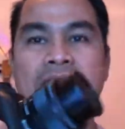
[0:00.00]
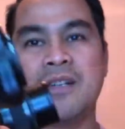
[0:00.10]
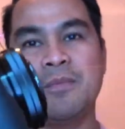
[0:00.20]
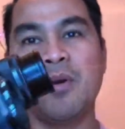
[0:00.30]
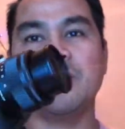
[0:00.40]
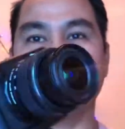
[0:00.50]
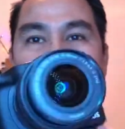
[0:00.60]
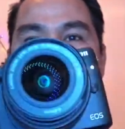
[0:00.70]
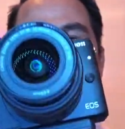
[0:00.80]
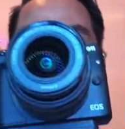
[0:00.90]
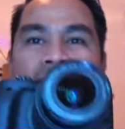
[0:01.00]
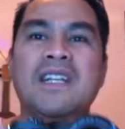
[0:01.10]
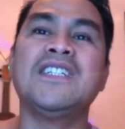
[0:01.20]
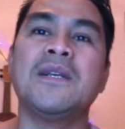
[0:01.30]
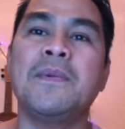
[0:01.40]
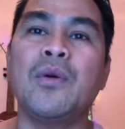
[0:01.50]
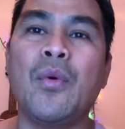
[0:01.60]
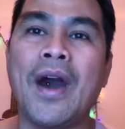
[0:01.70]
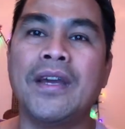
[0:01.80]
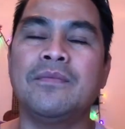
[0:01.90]
are both a little bit
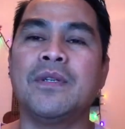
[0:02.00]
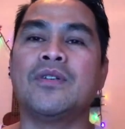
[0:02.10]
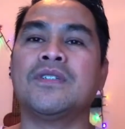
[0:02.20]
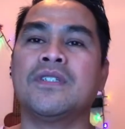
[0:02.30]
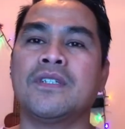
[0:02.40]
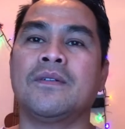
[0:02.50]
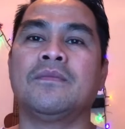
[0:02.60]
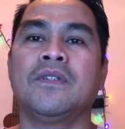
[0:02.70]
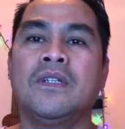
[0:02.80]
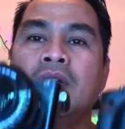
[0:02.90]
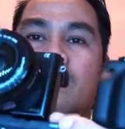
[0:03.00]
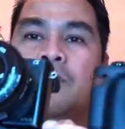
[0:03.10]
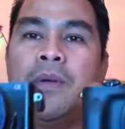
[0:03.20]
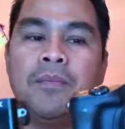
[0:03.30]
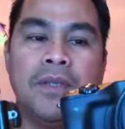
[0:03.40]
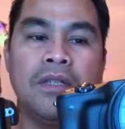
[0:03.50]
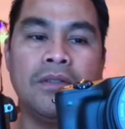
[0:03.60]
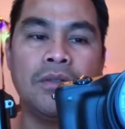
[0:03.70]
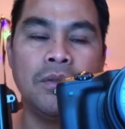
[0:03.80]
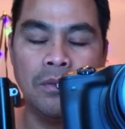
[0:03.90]
wide because it's 15
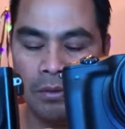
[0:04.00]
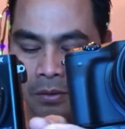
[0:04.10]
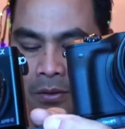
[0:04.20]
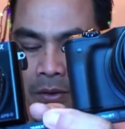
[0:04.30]
to